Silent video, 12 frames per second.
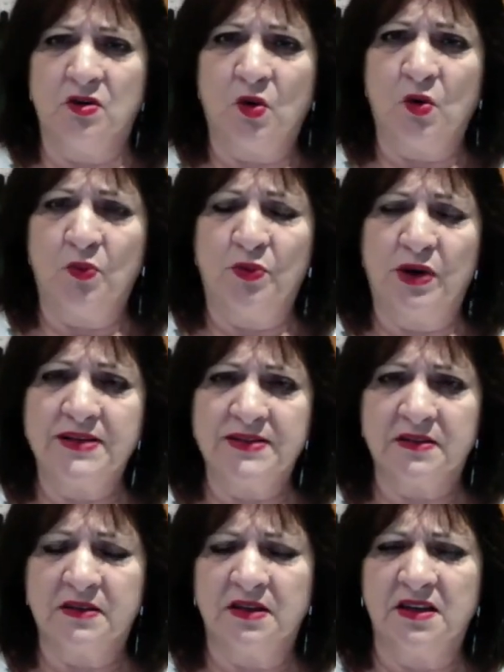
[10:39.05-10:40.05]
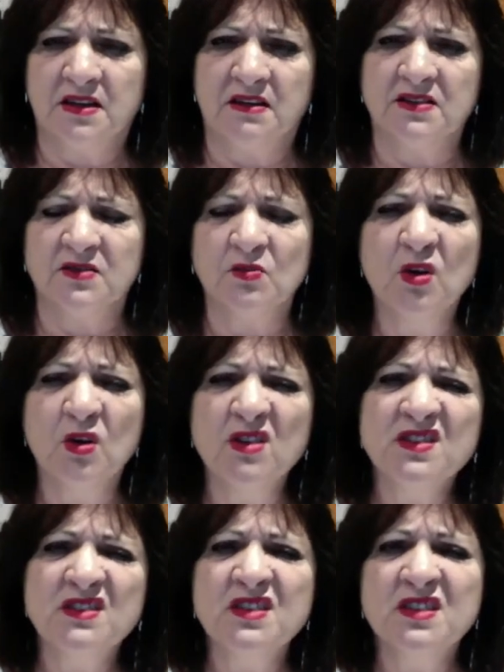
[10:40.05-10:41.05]
all brazen, and he goes,
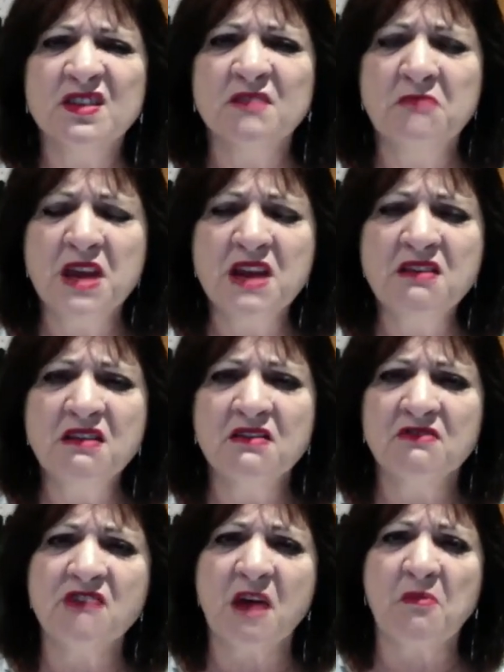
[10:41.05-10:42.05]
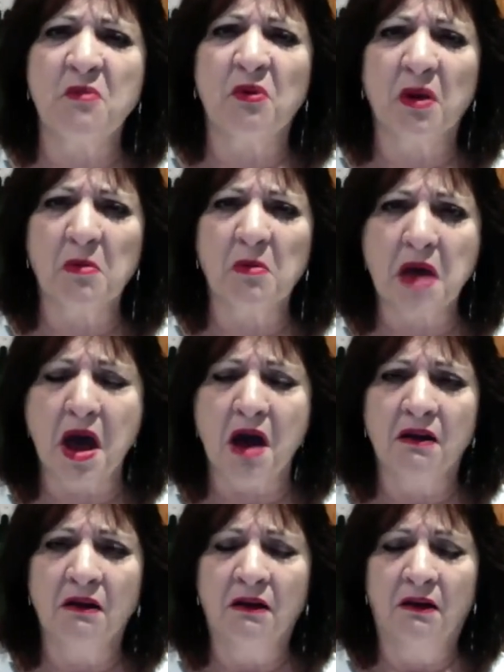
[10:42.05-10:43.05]
what's this Camino crap all about?
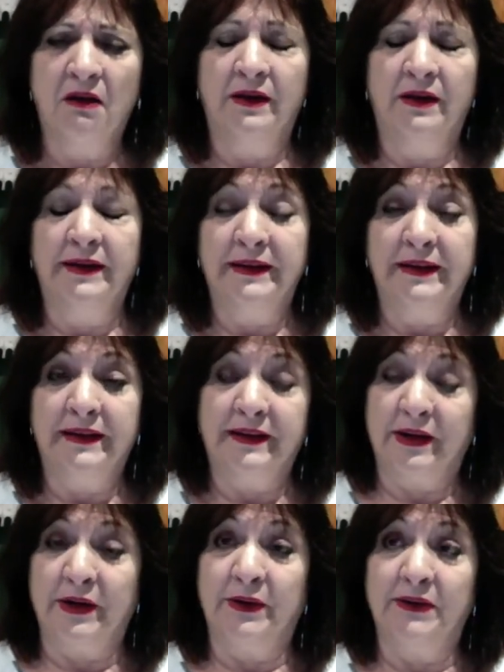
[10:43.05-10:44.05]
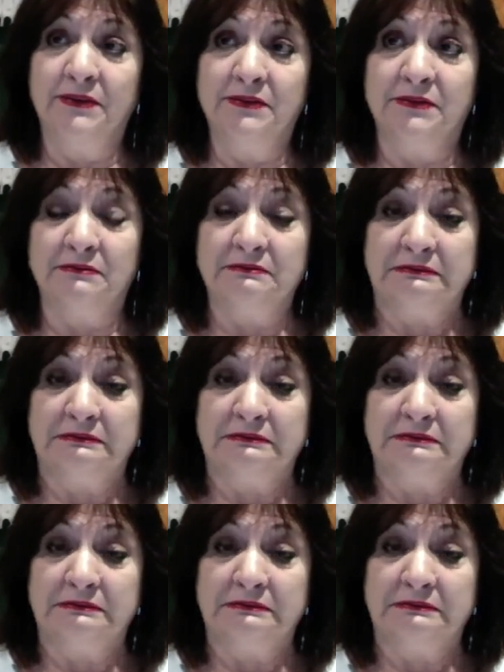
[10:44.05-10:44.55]
I go,